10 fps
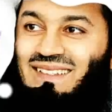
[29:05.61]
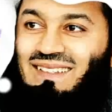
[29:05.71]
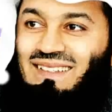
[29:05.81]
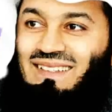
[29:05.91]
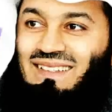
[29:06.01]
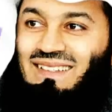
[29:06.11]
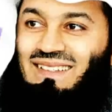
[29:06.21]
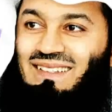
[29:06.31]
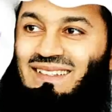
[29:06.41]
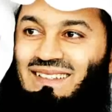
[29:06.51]
just,
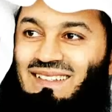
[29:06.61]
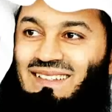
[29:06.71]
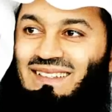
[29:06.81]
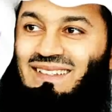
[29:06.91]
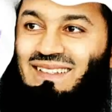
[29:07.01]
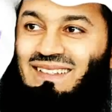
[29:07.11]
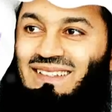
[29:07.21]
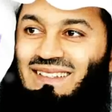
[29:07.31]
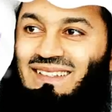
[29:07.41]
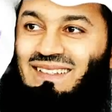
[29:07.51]
a
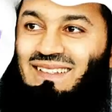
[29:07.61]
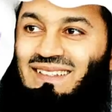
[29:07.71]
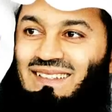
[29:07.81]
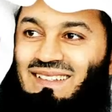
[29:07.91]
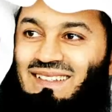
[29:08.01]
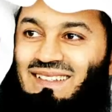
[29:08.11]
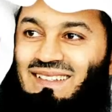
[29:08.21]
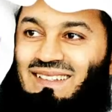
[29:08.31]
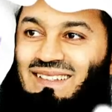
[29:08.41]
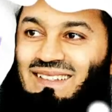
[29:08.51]
ruler who is
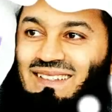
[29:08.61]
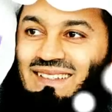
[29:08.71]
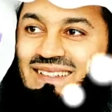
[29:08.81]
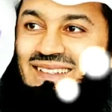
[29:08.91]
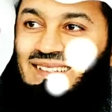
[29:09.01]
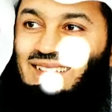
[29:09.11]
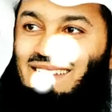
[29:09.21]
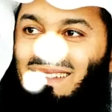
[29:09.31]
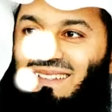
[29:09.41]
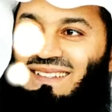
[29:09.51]
just.
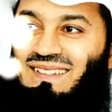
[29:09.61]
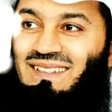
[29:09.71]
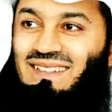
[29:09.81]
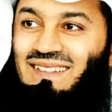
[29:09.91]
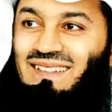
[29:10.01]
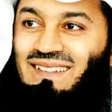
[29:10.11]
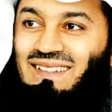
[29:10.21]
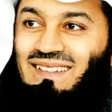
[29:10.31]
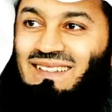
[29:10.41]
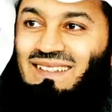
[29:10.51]
And the scholars have
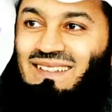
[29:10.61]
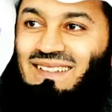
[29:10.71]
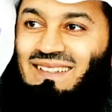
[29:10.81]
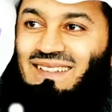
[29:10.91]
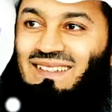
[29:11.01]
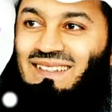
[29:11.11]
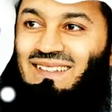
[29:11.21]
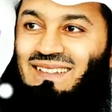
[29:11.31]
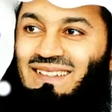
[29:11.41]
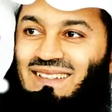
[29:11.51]
included in that
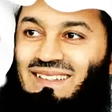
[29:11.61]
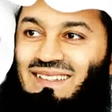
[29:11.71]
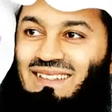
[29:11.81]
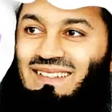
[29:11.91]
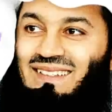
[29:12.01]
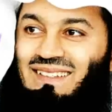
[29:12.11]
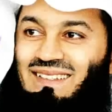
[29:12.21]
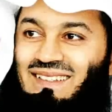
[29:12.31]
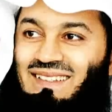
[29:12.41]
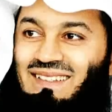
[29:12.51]
category anyone
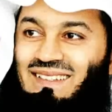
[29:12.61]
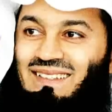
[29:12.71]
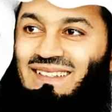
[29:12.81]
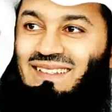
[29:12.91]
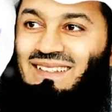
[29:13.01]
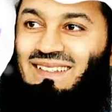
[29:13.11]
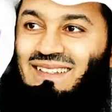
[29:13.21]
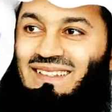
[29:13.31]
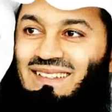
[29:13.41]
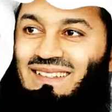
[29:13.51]
given any form of
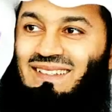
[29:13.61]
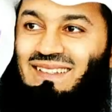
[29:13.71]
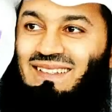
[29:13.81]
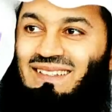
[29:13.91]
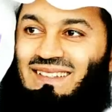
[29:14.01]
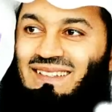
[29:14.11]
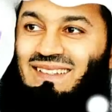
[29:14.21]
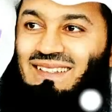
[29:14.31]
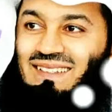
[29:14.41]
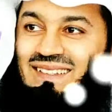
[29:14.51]
leadership or
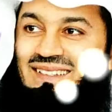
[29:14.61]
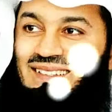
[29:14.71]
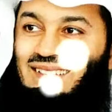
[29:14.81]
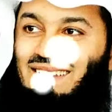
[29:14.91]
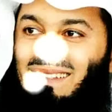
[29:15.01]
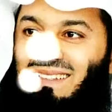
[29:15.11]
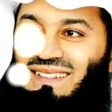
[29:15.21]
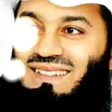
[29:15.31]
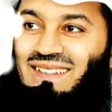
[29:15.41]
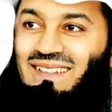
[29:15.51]
authority
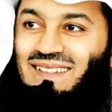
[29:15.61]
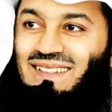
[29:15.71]
who